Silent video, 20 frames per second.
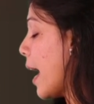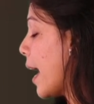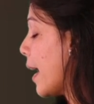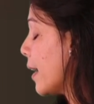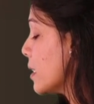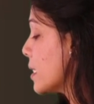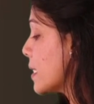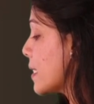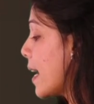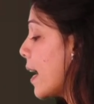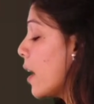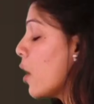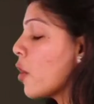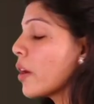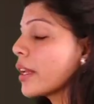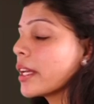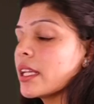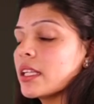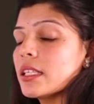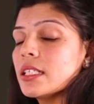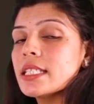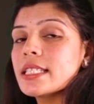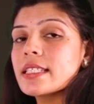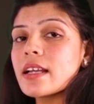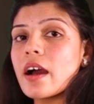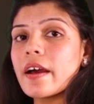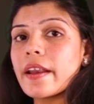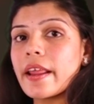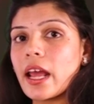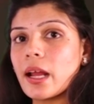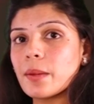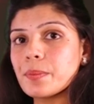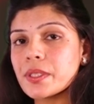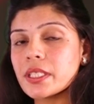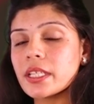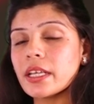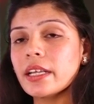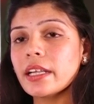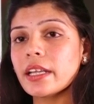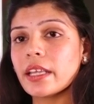and cell organelles are
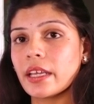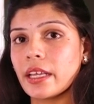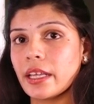absent